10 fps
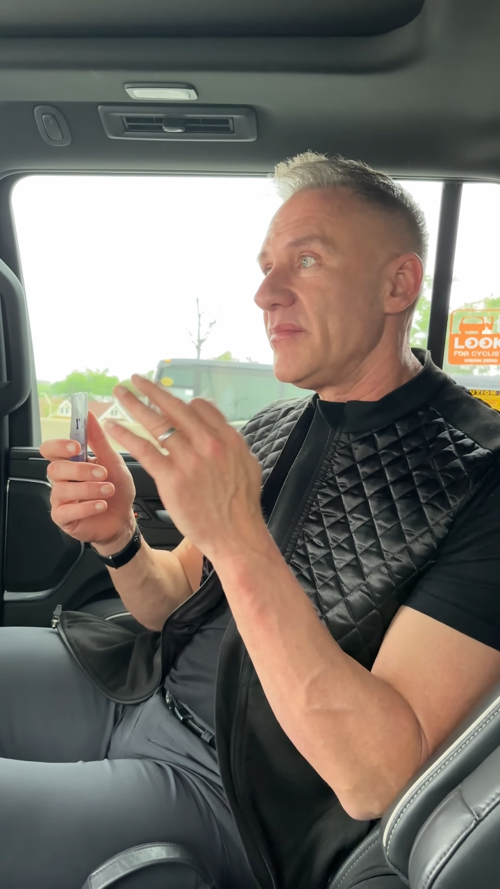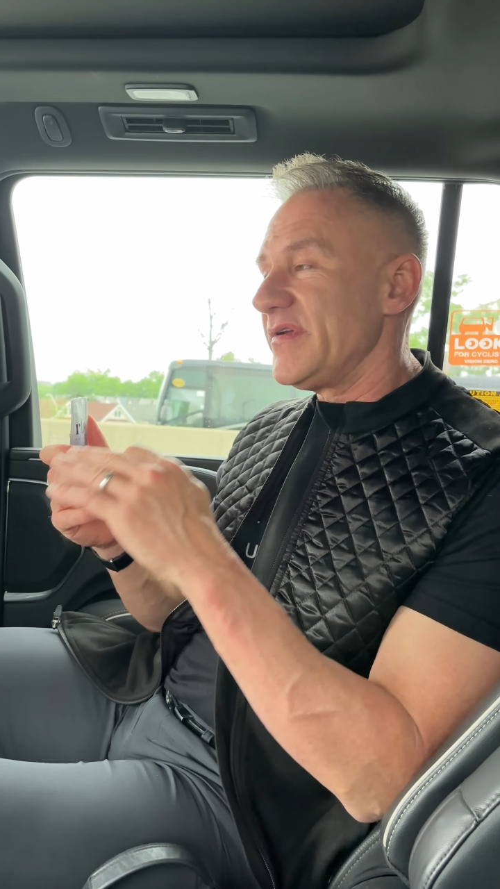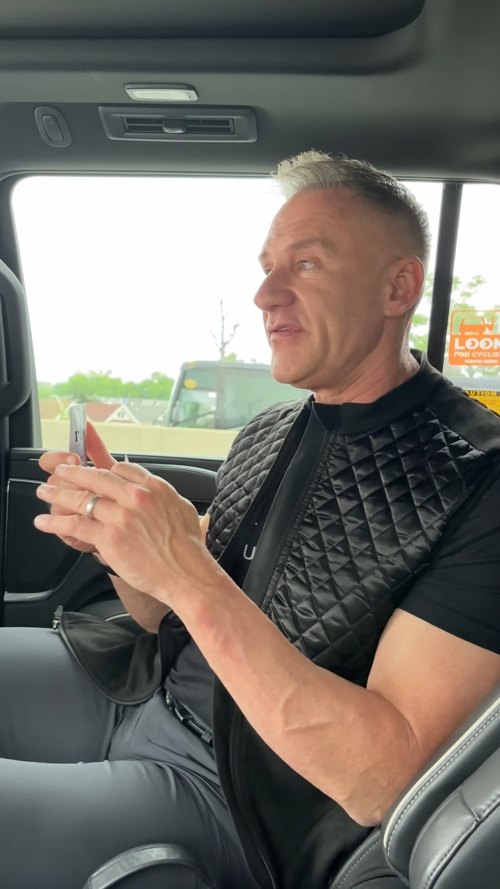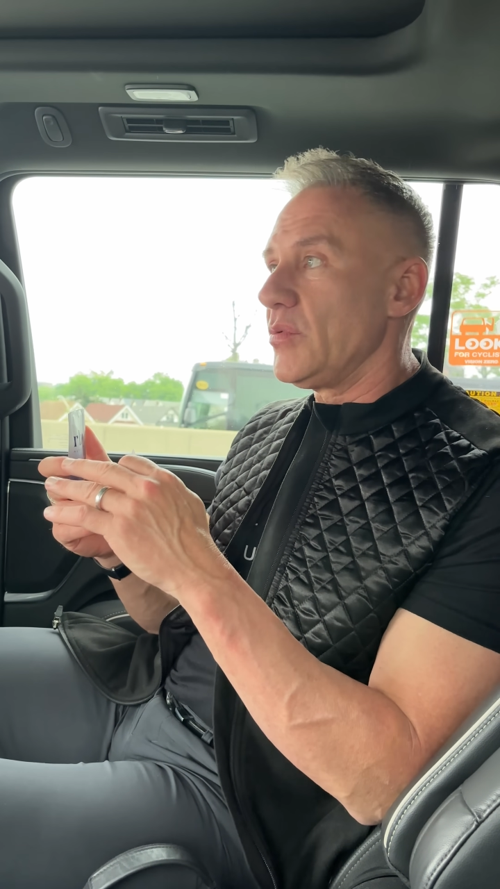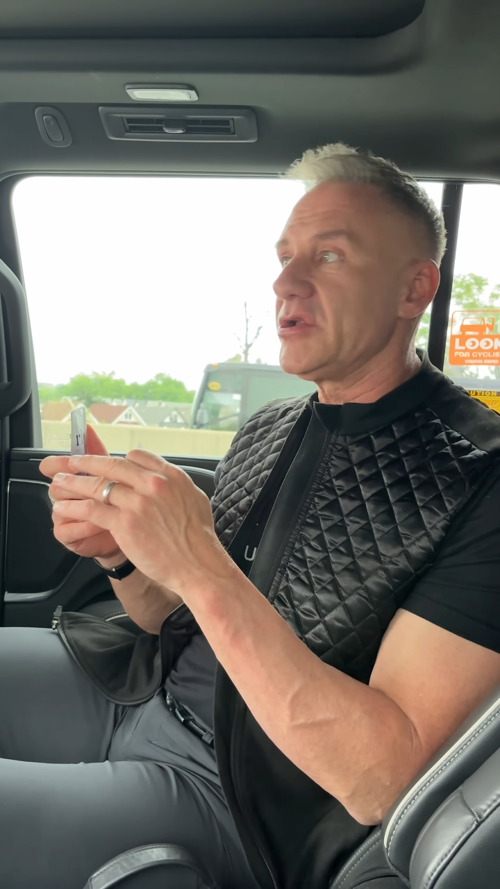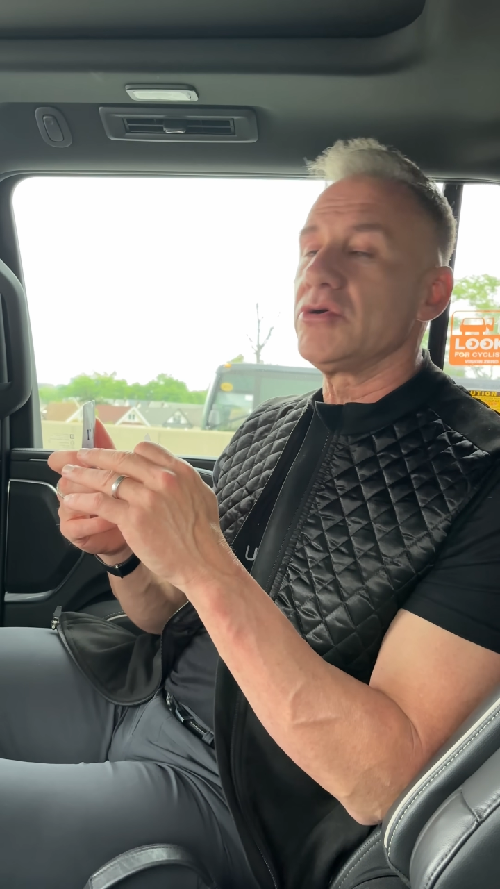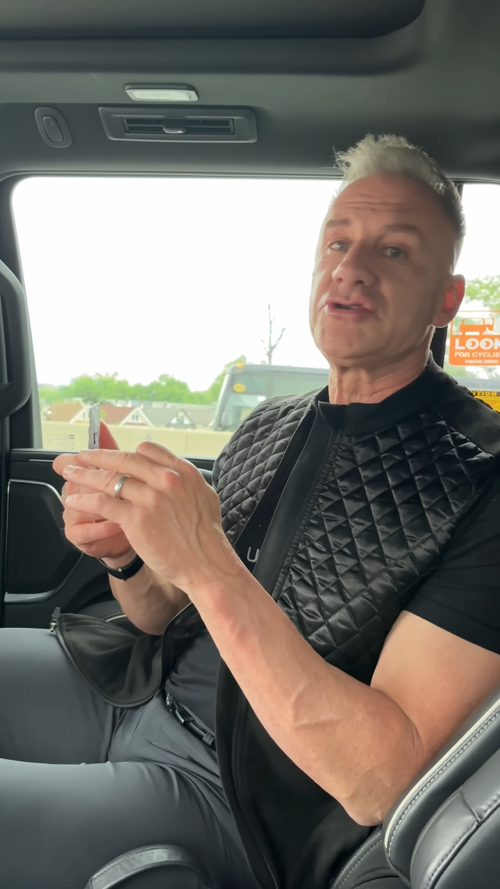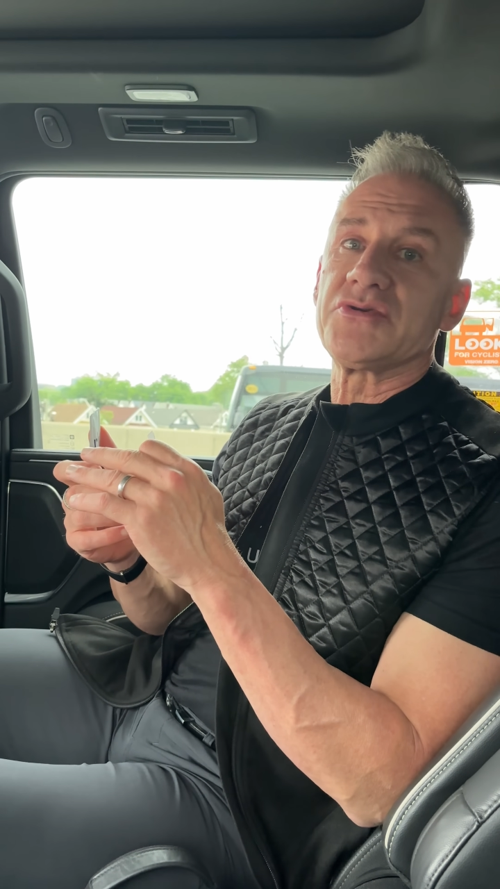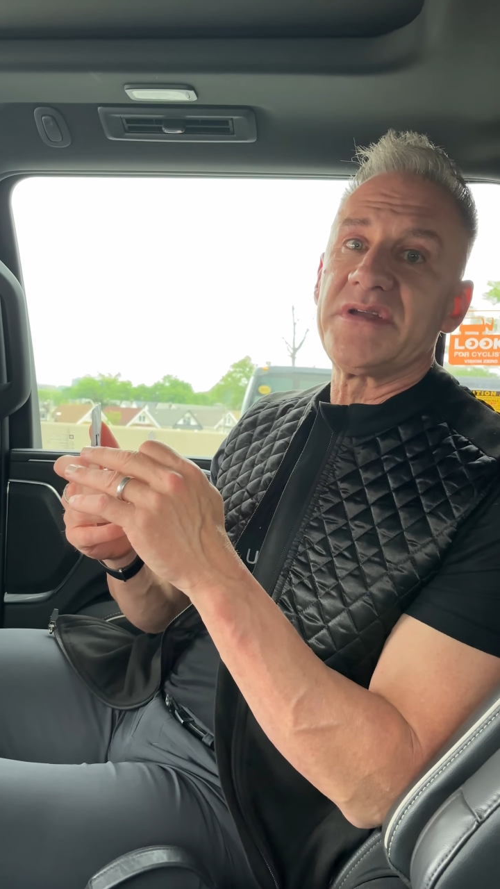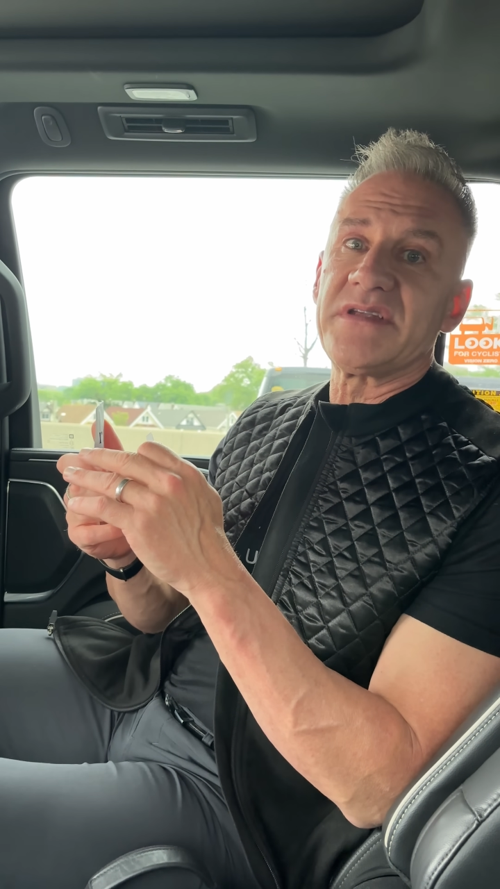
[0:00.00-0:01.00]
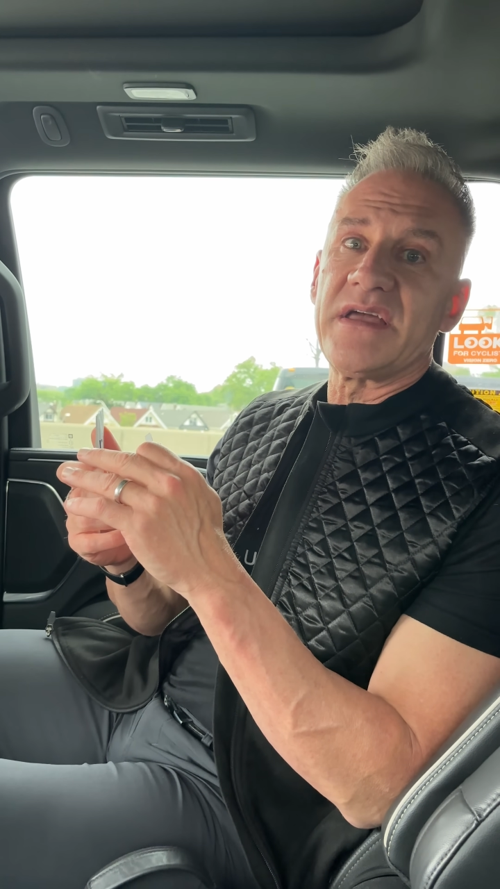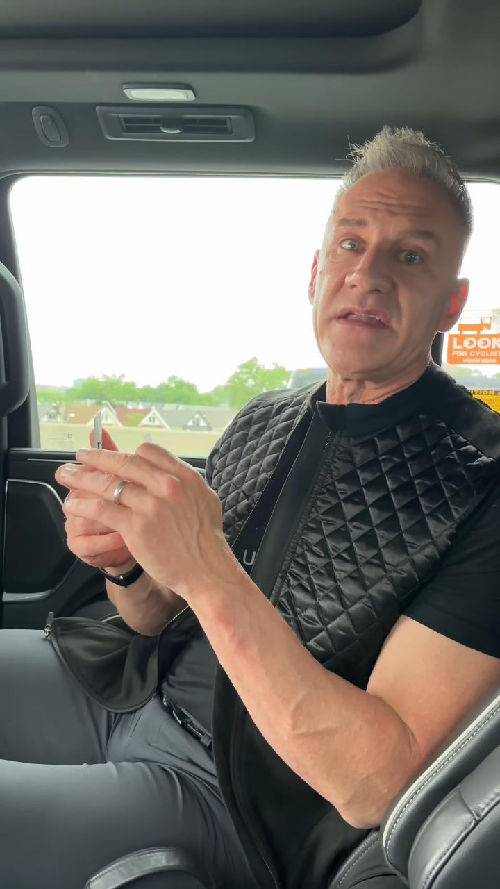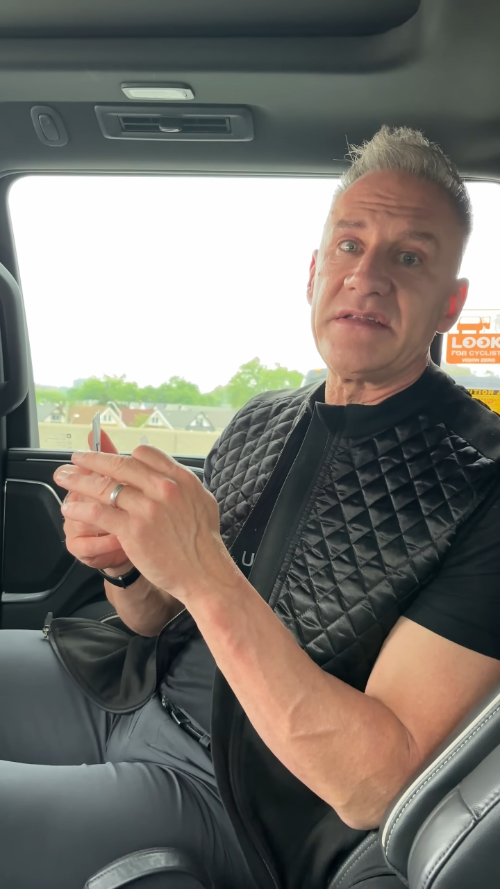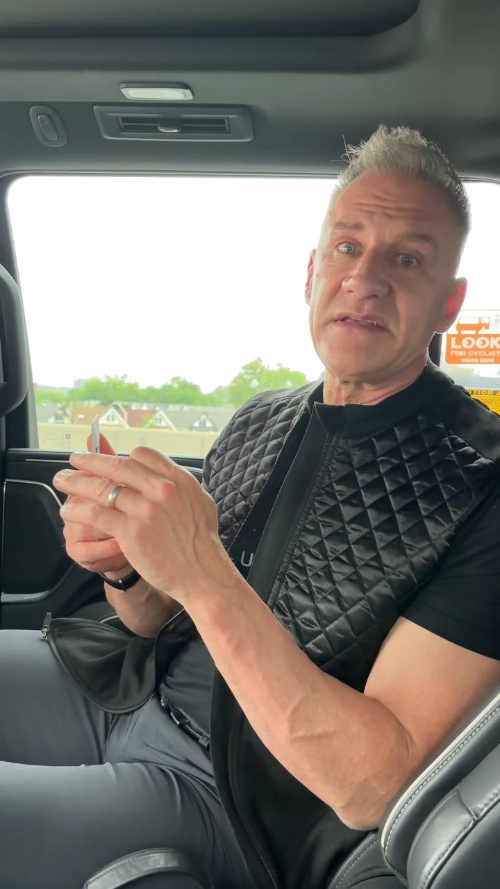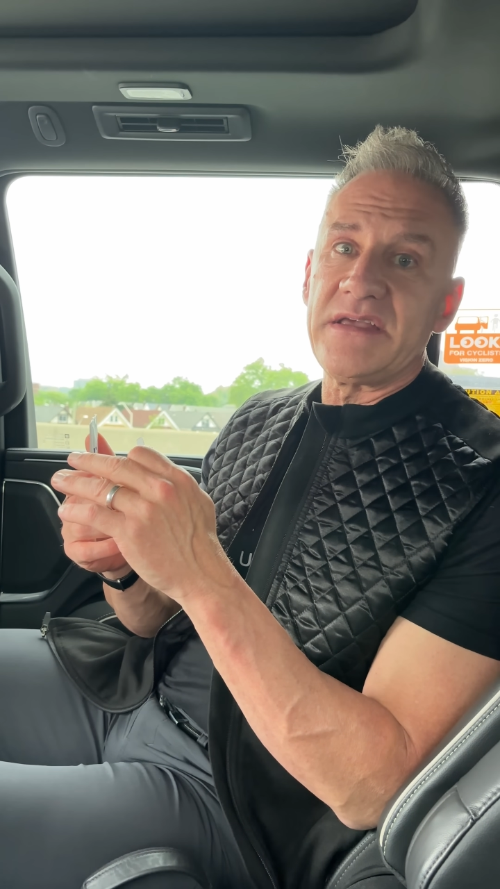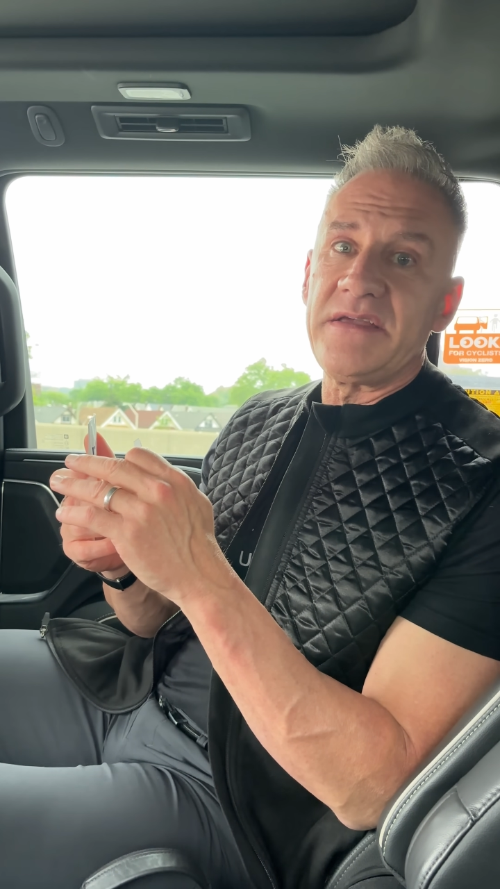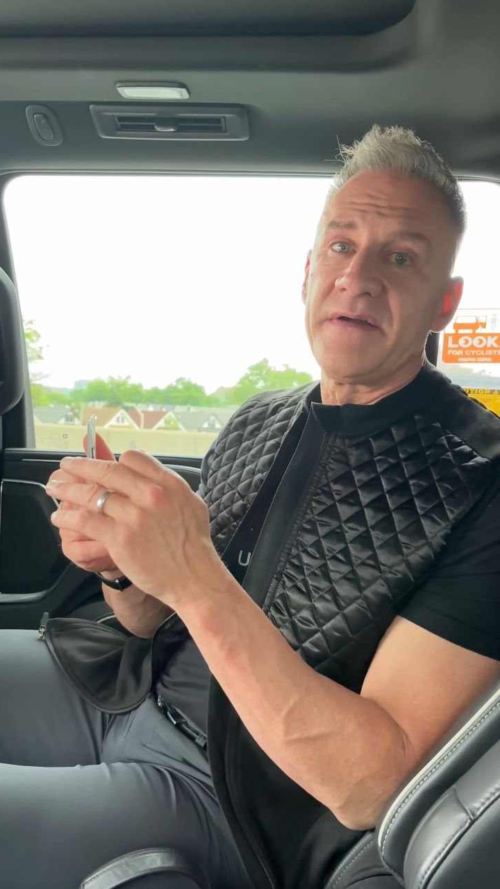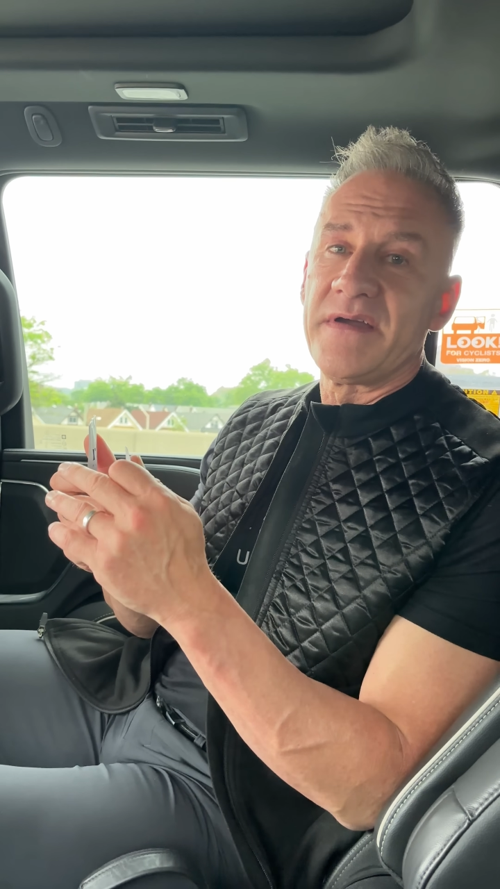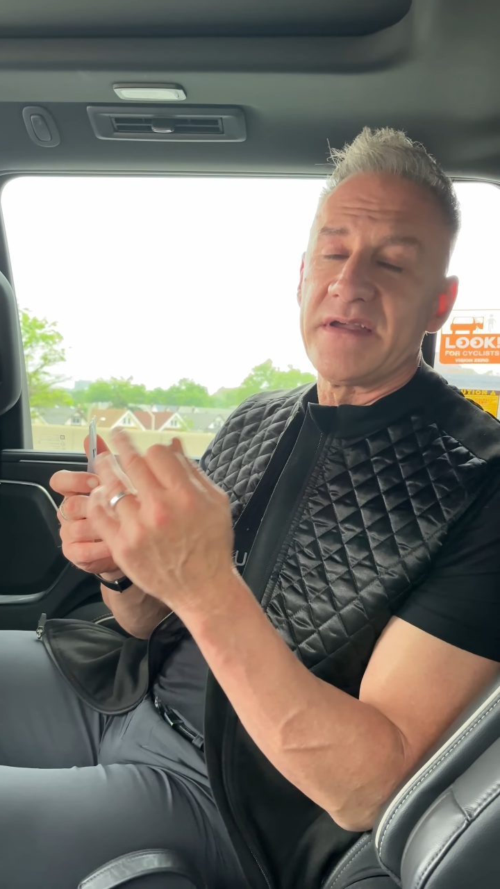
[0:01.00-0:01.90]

But if you want to go straight to NAD,